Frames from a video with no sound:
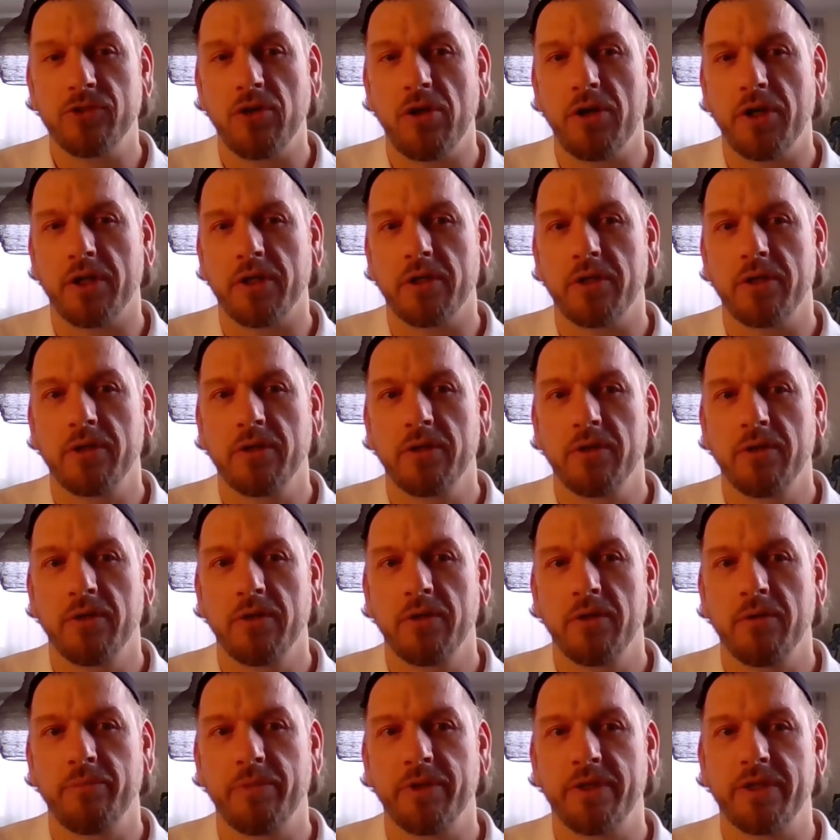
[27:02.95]
electronic
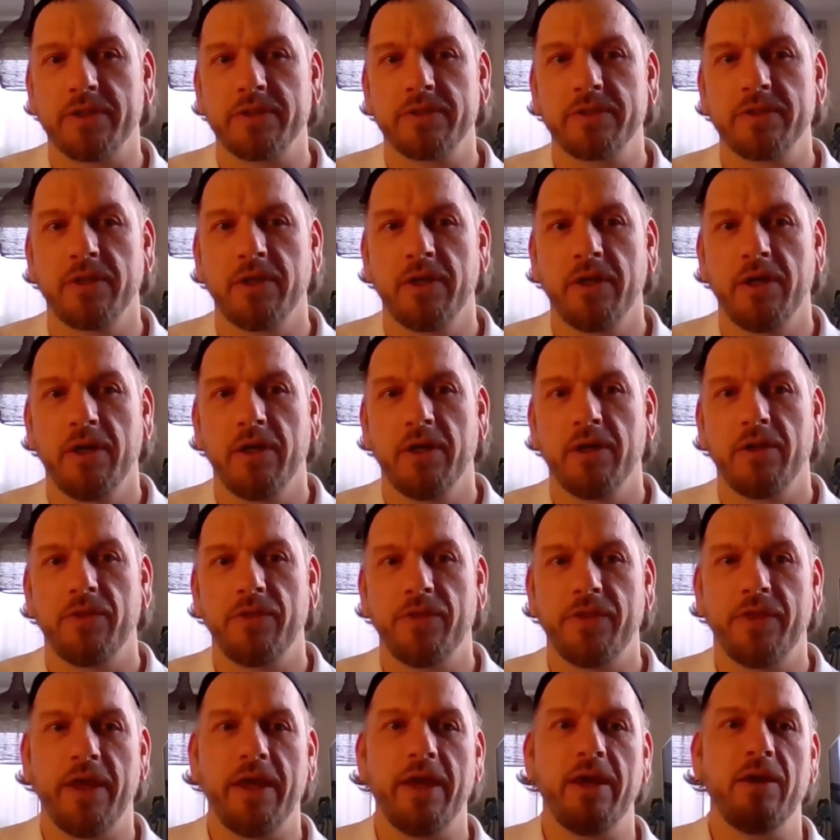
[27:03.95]
because
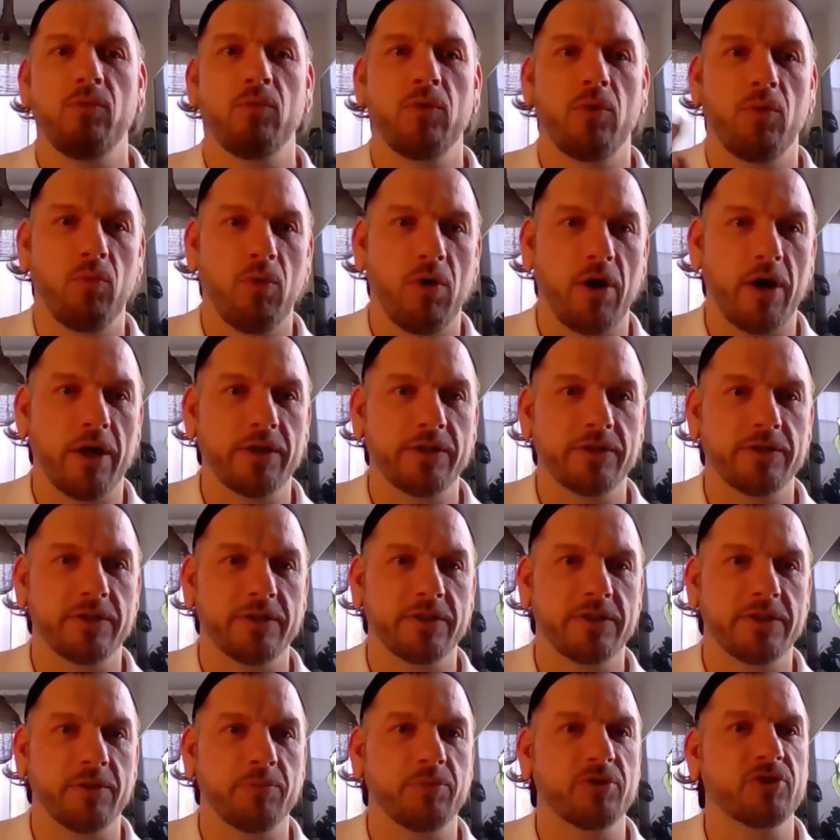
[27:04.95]
they will want
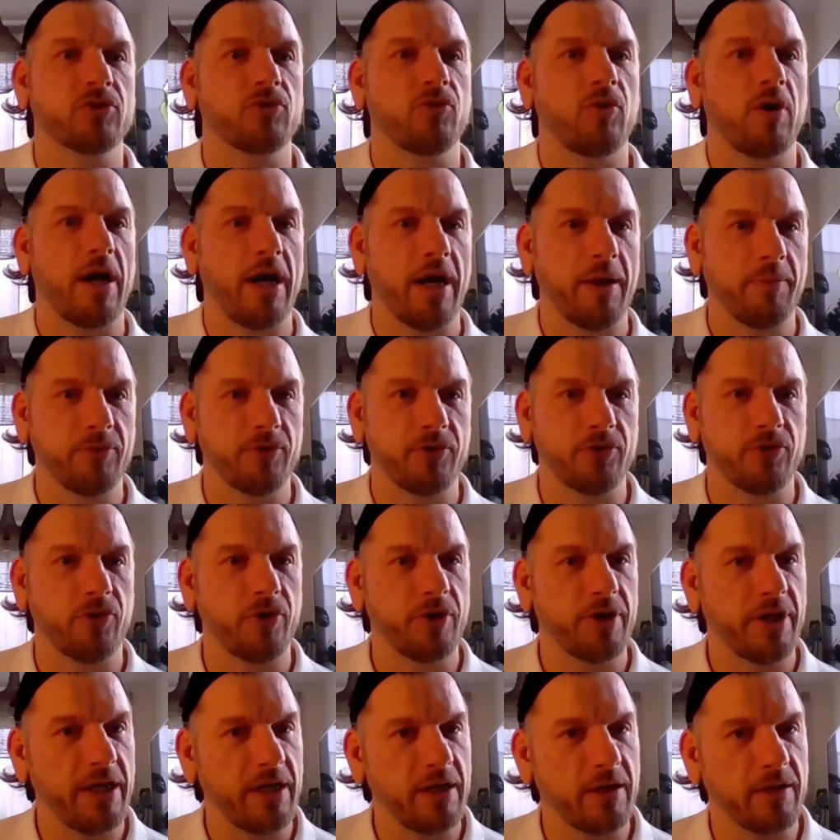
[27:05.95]
to subscribe to
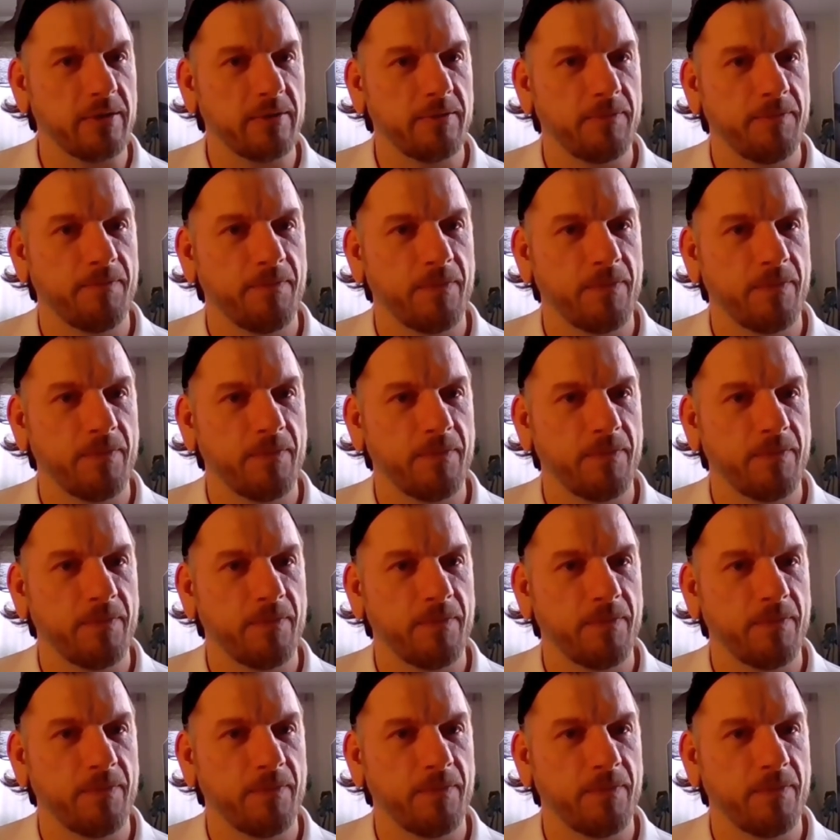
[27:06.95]
your data,